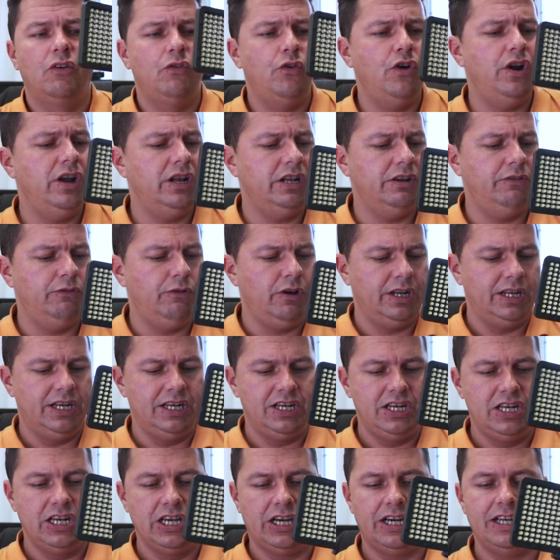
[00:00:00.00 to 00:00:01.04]
really, really
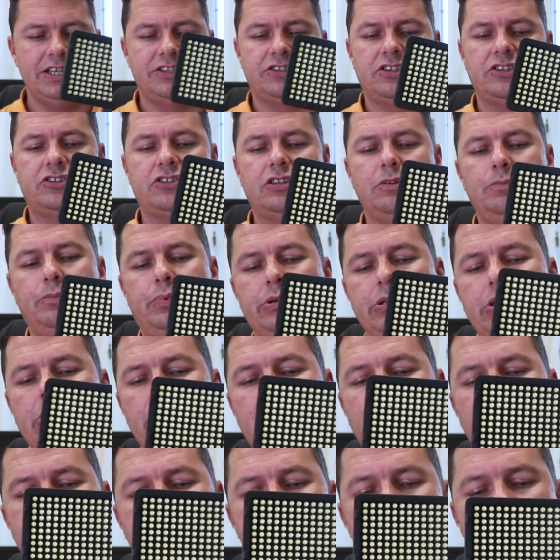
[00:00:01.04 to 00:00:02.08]
nice simple
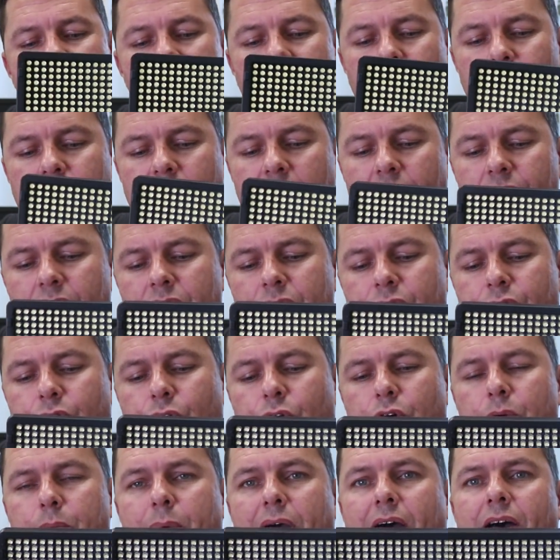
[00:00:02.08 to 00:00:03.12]
unit. They've even
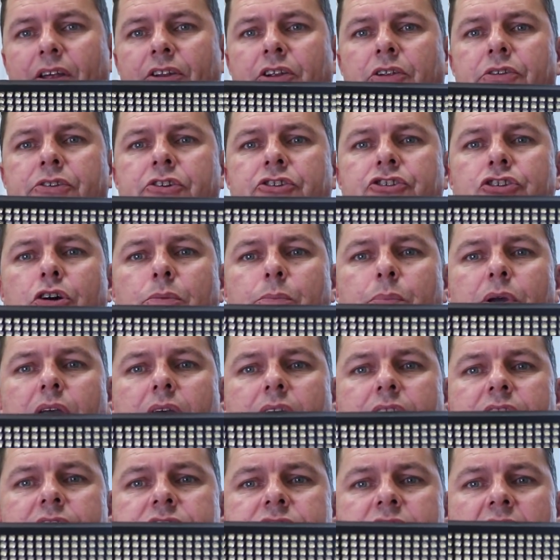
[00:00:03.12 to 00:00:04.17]
thought about, and at the top
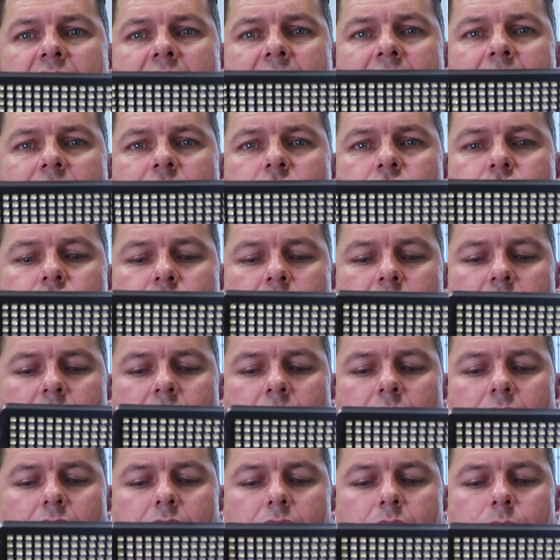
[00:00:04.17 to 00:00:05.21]
here there's an
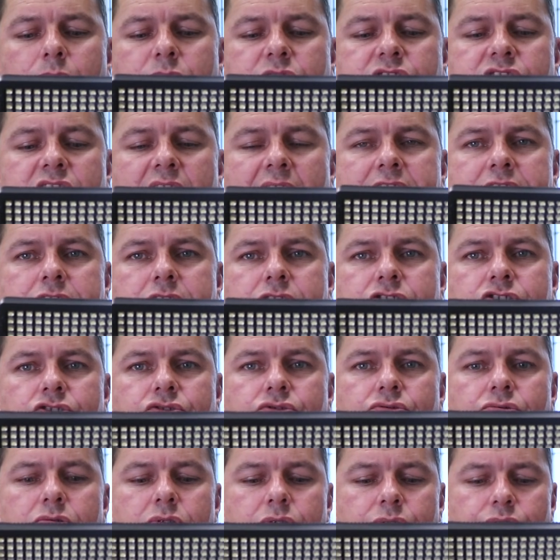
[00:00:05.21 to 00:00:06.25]
extra standard
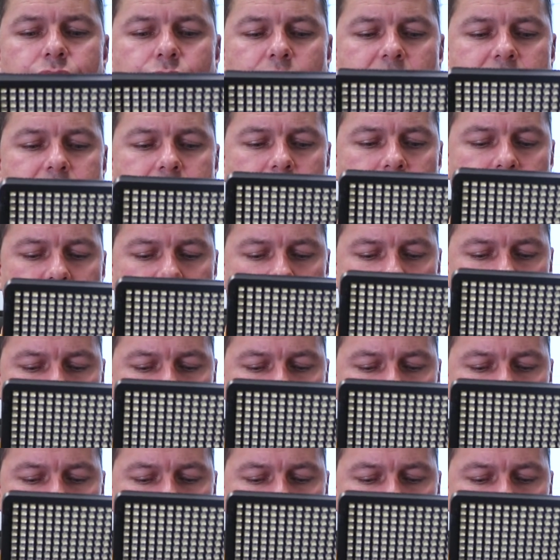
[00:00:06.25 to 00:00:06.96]
screw thread on